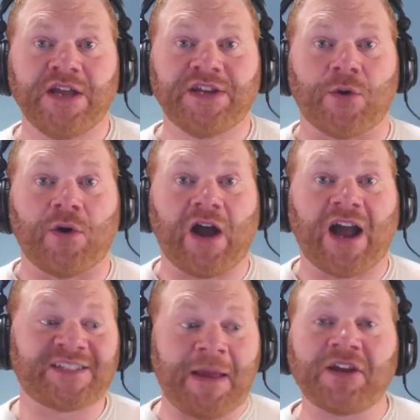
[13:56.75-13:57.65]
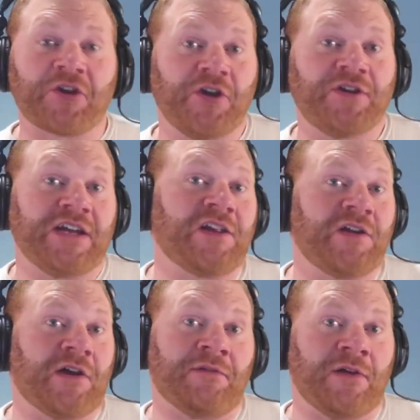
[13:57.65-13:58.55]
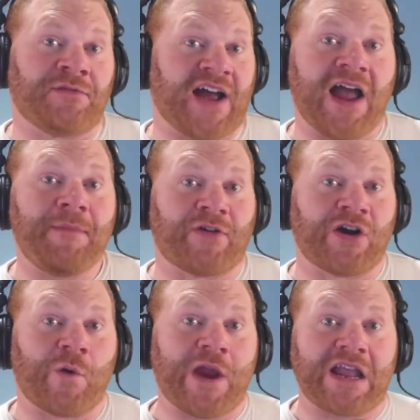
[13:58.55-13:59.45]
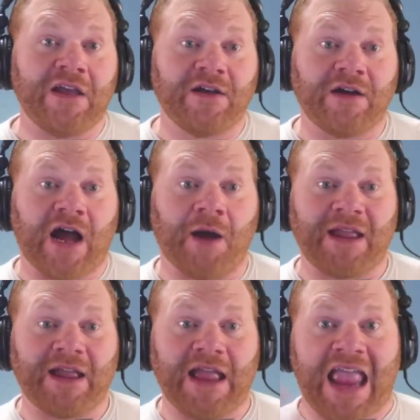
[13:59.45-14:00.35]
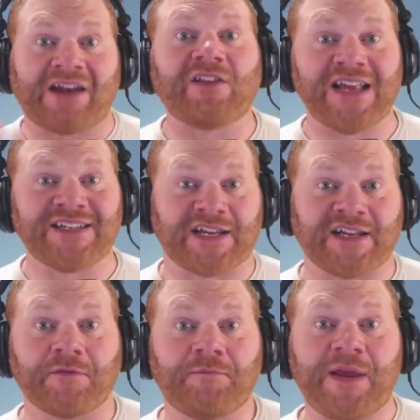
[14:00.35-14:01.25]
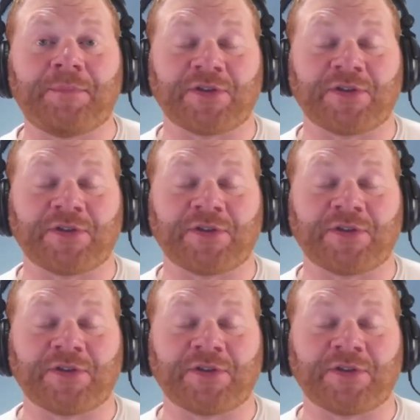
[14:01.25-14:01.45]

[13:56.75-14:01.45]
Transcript: So I spend a good deal of time every week analyzing people's